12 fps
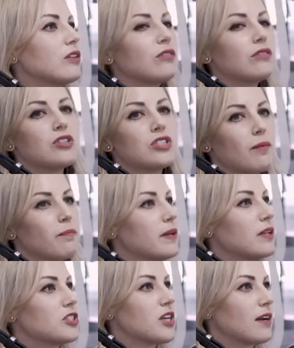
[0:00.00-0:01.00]

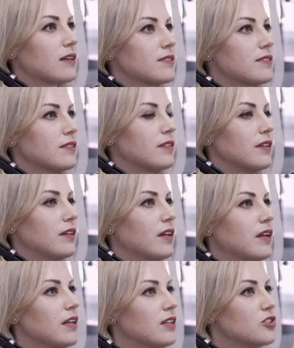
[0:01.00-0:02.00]
jumping jacks
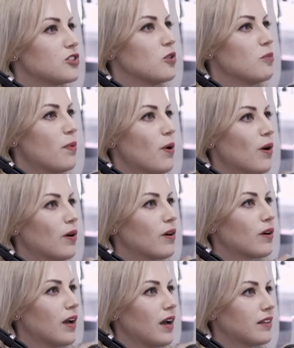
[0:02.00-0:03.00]
in zoo park
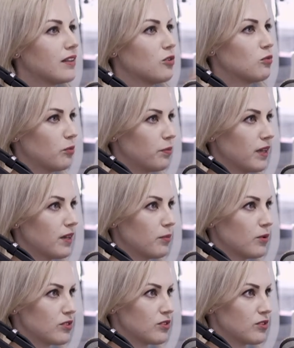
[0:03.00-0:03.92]
and you will be a personal